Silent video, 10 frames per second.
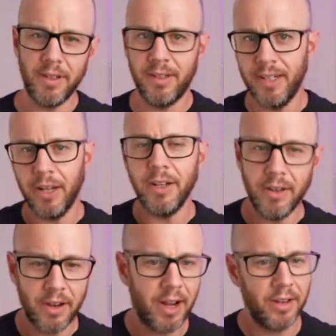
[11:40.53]
You
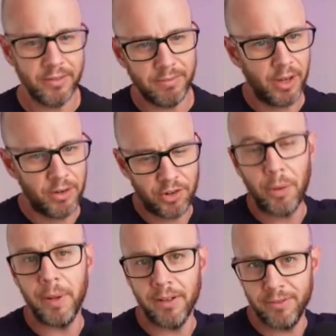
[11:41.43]
can't go
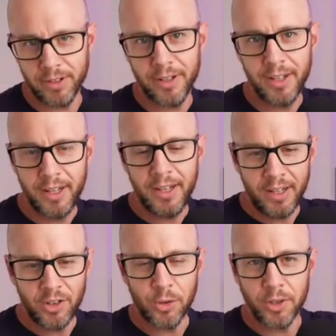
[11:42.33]
shopping for
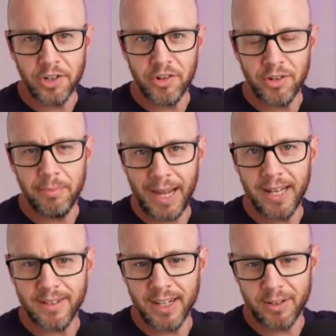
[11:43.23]
toiletries and
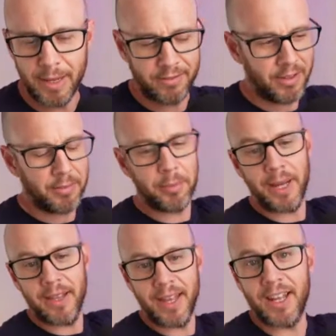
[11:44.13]
pants and expect for them to
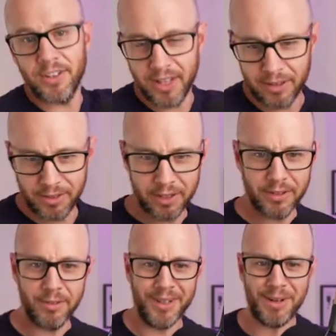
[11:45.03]
pay that. So that
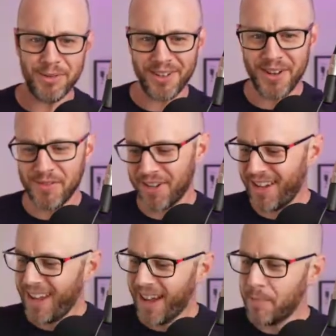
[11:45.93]
wasn't covered.
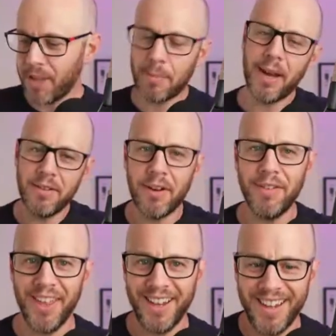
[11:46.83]
But they pay for
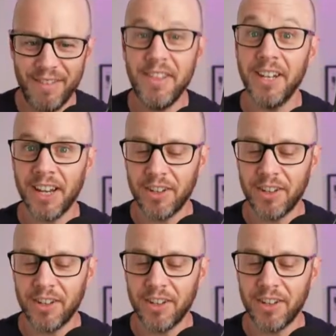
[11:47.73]
everything the